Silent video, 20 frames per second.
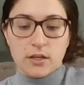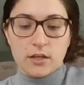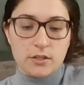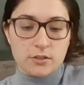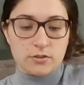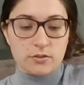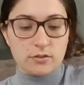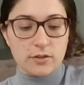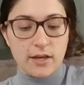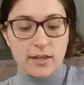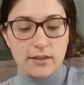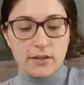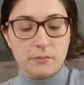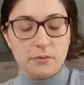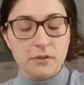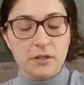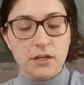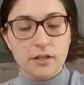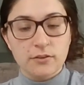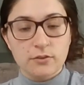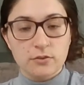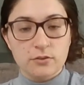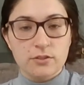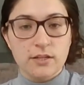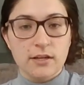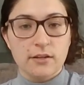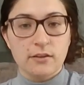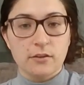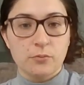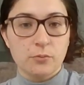So now that we got those
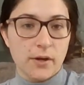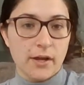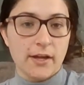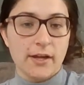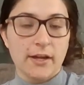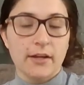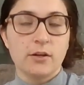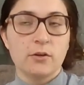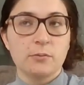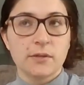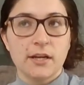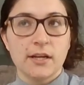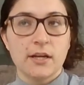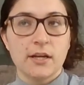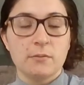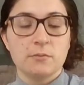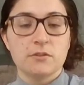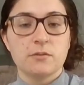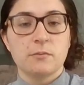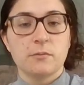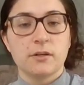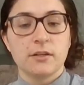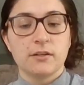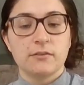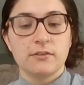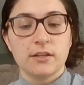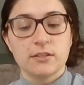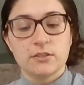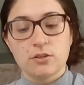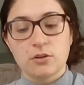out of the way, I hope that helps someone. If
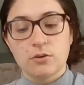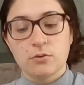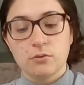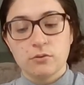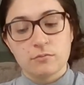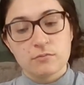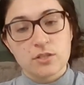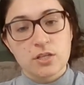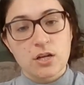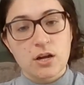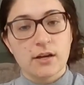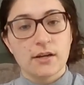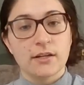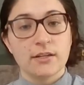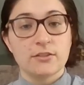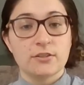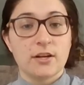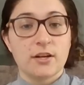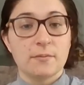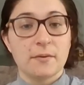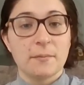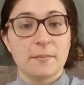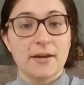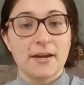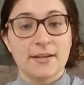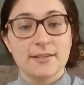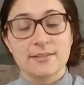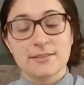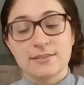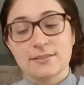they don't, I'm sorry, I tried my
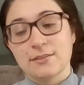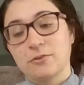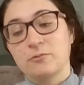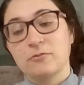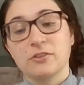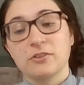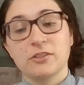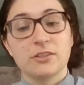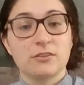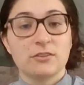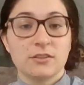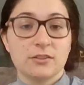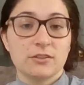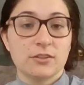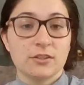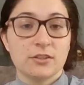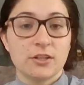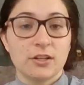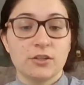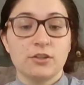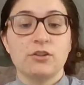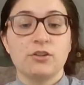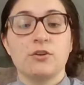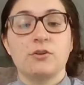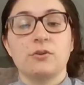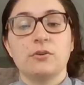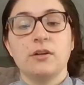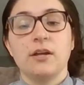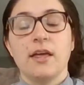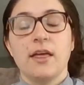best. Hopefully you can learn it on your
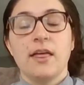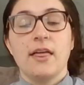own.